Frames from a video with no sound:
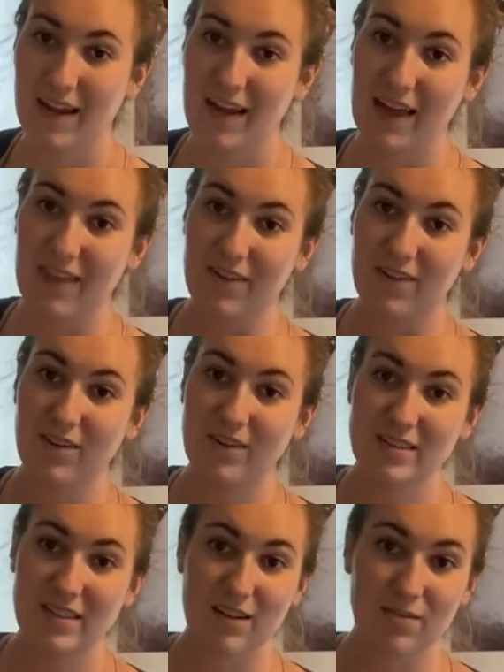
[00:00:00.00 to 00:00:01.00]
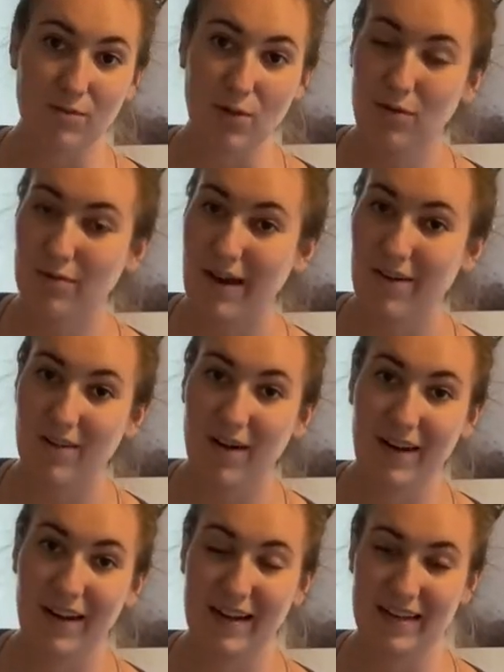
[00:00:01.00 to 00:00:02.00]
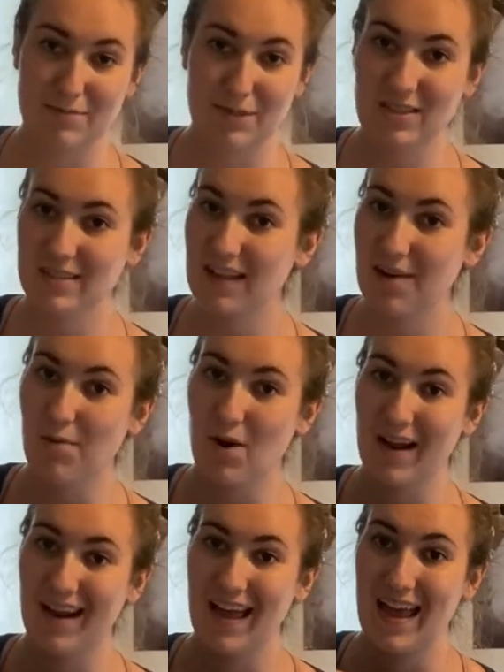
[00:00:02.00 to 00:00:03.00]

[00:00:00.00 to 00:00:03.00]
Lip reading: and the girls can roll around on it as much as they want,